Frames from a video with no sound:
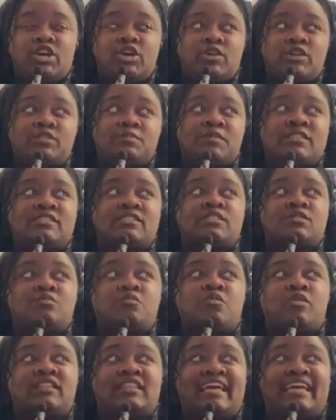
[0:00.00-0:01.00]
Christmas is
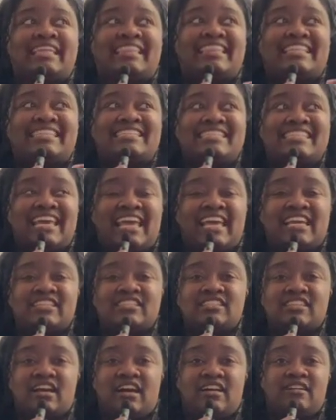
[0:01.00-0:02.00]
more the
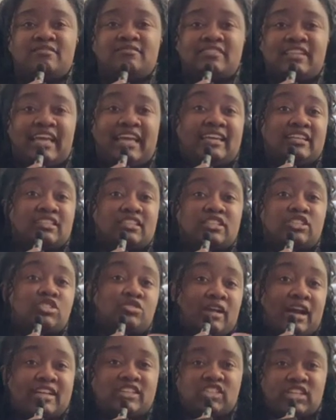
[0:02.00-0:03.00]
date of the
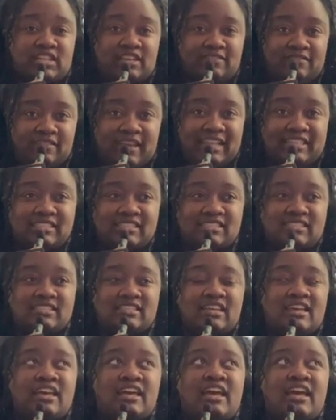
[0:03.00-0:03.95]
tragic events.